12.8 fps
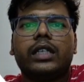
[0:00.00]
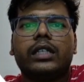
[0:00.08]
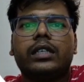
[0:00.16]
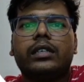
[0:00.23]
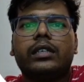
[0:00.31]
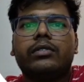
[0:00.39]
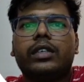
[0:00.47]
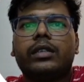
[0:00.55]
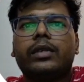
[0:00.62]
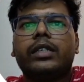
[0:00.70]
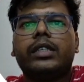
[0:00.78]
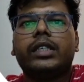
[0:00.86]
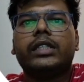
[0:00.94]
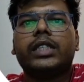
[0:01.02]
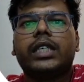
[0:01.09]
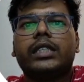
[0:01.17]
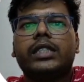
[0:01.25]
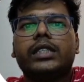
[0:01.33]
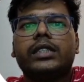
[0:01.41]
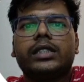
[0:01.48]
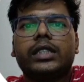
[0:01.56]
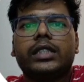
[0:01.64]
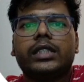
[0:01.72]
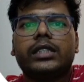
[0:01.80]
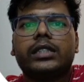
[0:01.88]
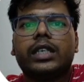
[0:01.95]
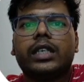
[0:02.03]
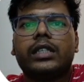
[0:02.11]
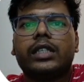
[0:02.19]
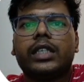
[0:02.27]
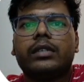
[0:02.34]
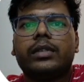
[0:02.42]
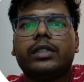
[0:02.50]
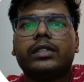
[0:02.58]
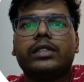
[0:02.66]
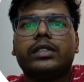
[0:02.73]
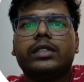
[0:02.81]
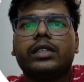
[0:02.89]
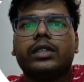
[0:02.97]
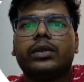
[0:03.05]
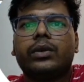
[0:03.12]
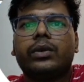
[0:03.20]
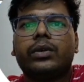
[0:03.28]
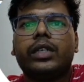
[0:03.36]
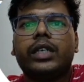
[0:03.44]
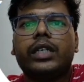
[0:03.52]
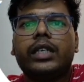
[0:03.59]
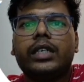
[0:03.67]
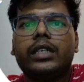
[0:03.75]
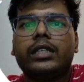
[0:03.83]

I think for the monthly charges it is not that much correlated.